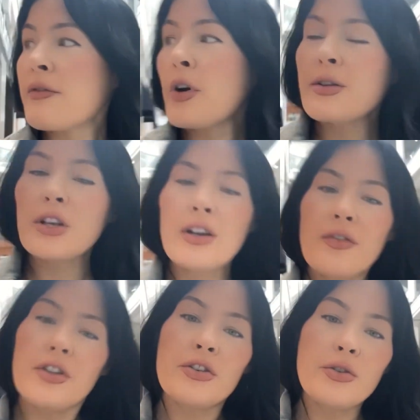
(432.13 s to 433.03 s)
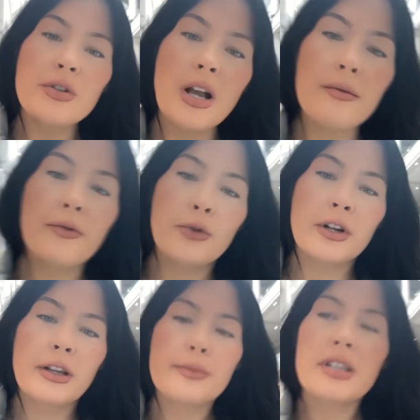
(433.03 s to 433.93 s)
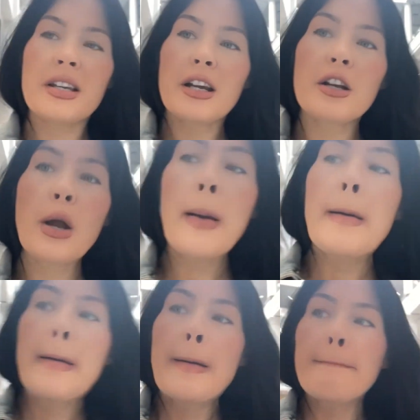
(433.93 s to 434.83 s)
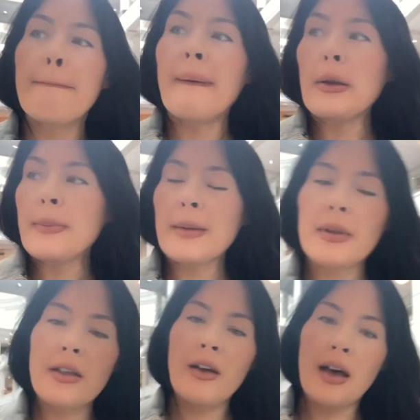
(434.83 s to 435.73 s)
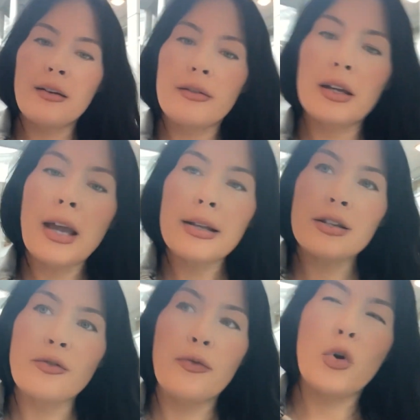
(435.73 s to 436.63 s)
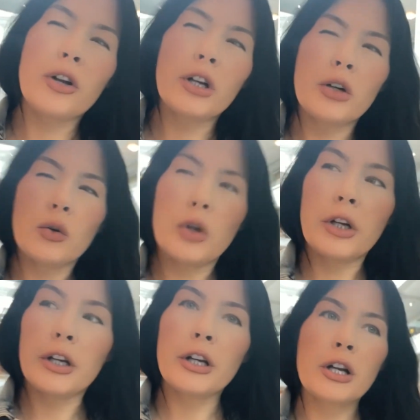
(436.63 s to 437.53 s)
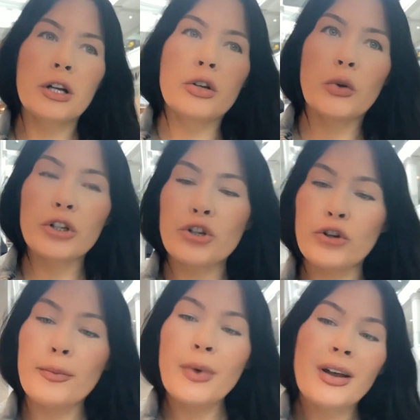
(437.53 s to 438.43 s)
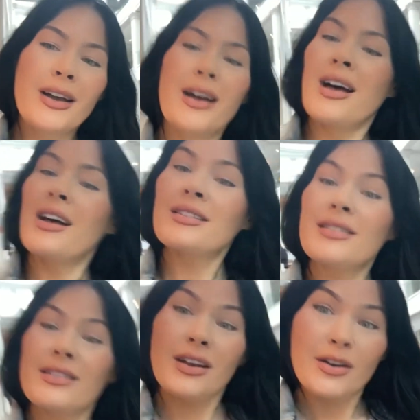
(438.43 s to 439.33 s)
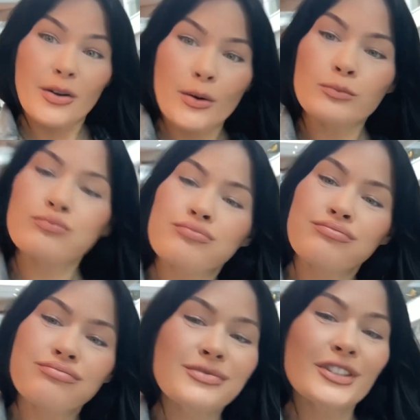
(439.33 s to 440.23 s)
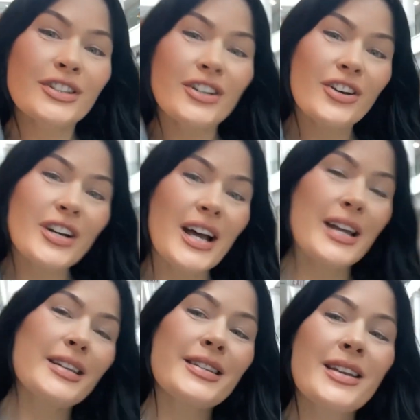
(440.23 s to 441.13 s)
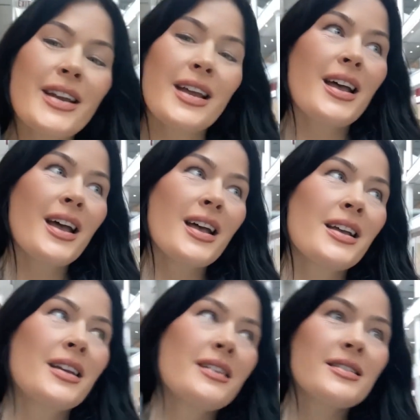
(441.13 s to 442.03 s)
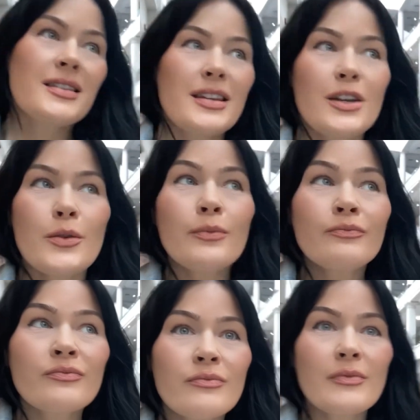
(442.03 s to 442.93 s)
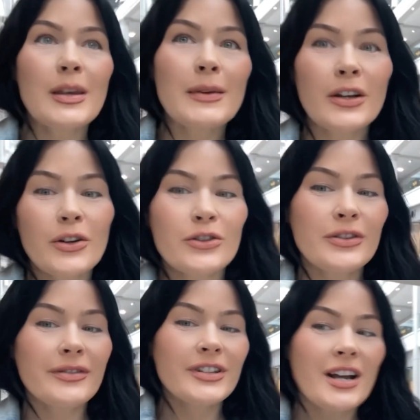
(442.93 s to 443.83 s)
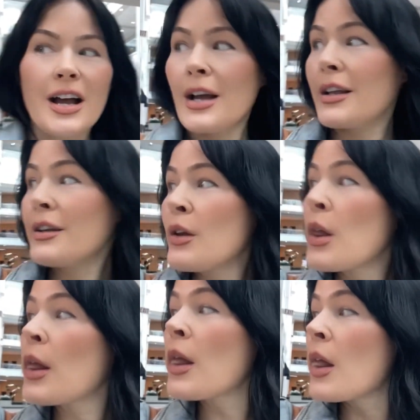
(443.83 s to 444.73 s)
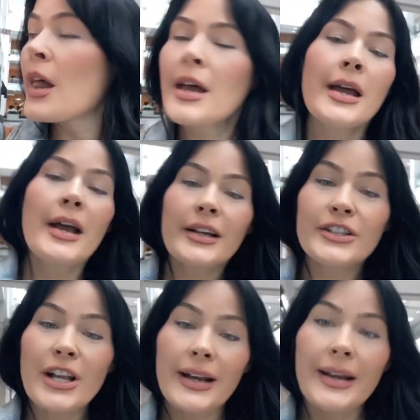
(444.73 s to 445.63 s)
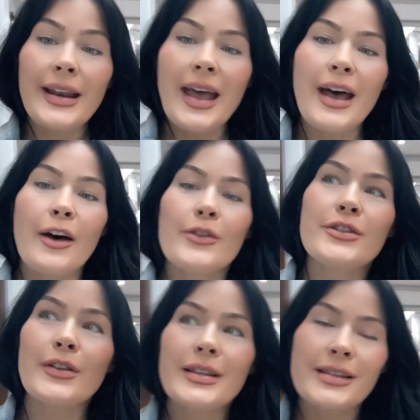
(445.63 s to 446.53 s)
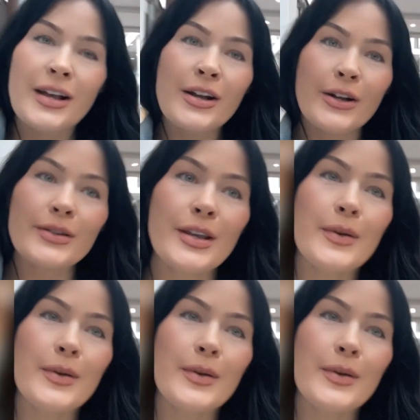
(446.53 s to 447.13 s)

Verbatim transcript: for. I was looking for the new Tom Ford lipstick, but maybe they'll have it at Sephora or Nordstrom. So gonna go, guys. See, maybe I'll go Louis Vuitton and check it out. So let's go see